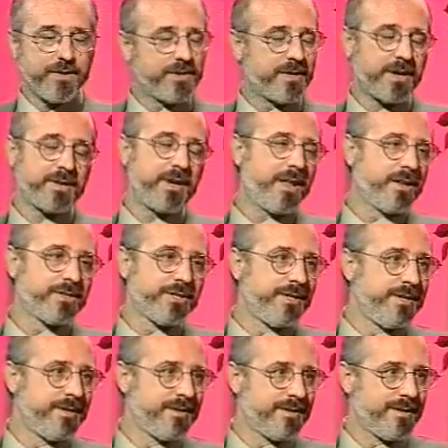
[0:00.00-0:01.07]

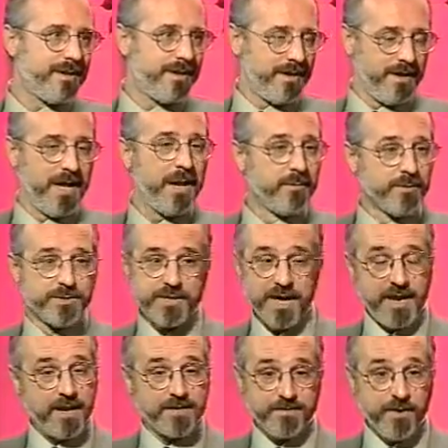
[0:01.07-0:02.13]
technology enables
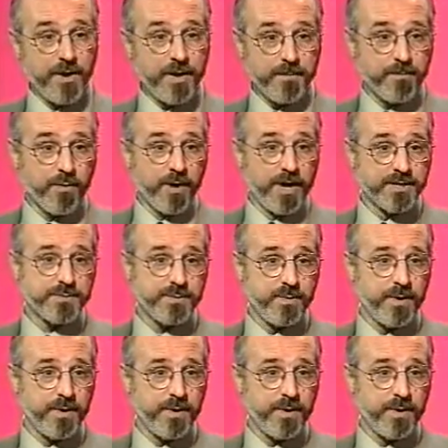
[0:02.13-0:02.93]
that, and I was very impressed.